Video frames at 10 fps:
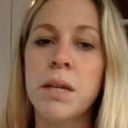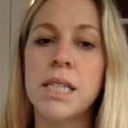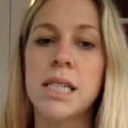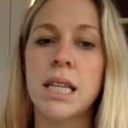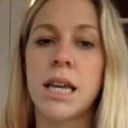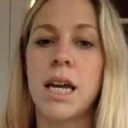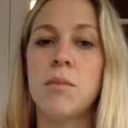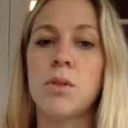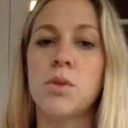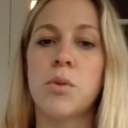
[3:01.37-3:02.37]
means that the
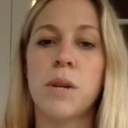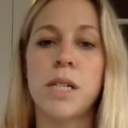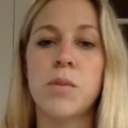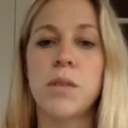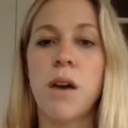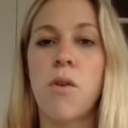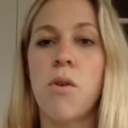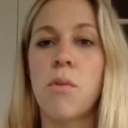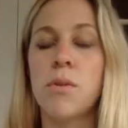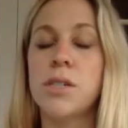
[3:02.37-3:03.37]
animals were raised without
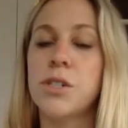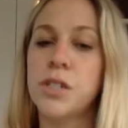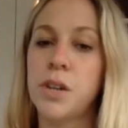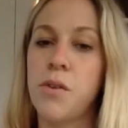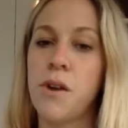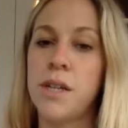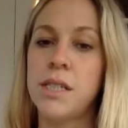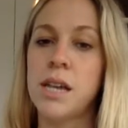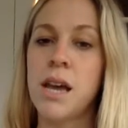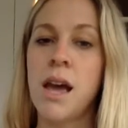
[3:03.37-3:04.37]
hormones or
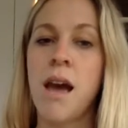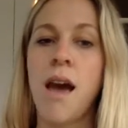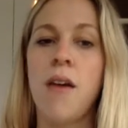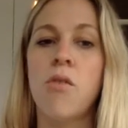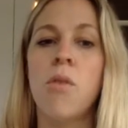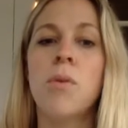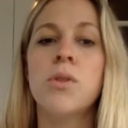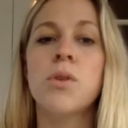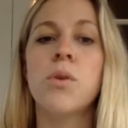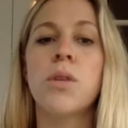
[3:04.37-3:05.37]
steroids. And
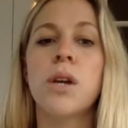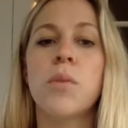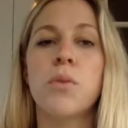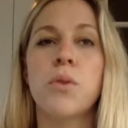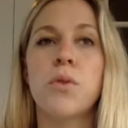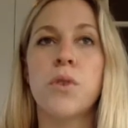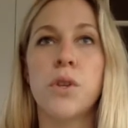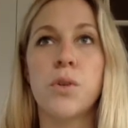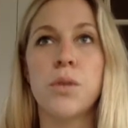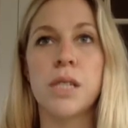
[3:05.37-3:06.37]
hormones are only approved for
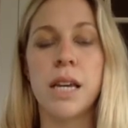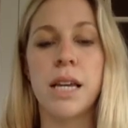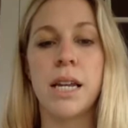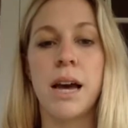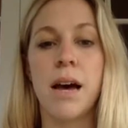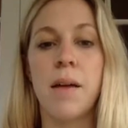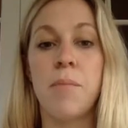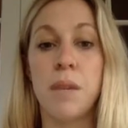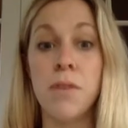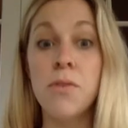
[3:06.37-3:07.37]
use in
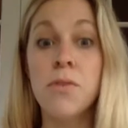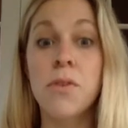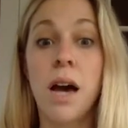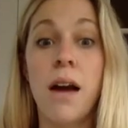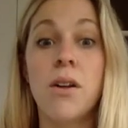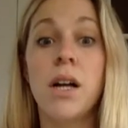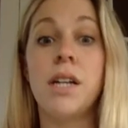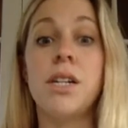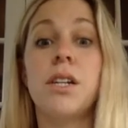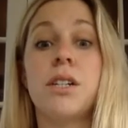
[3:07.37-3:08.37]
beef cattle
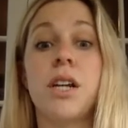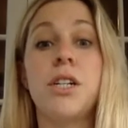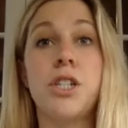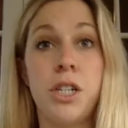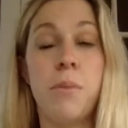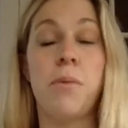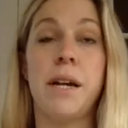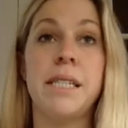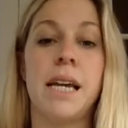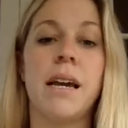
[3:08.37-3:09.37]
and sheep
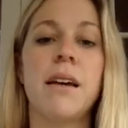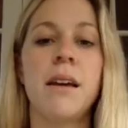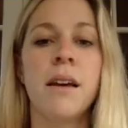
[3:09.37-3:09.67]
raising.